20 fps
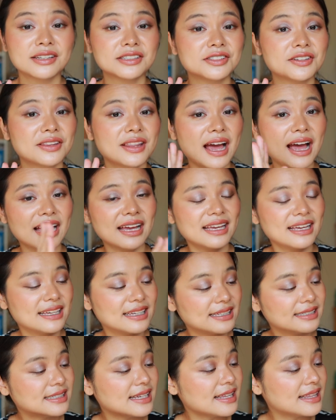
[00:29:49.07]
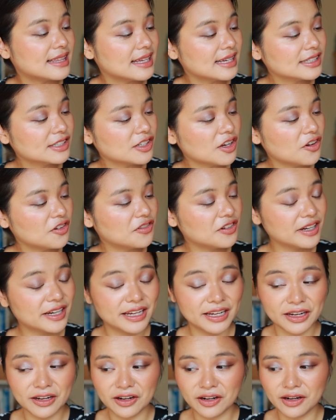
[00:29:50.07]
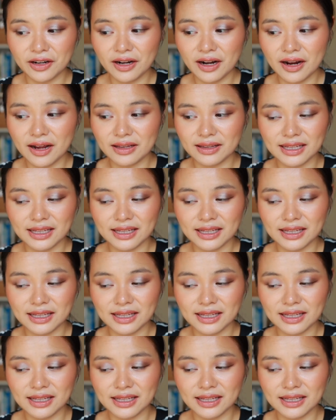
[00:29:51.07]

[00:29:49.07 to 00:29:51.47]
So that is this over here.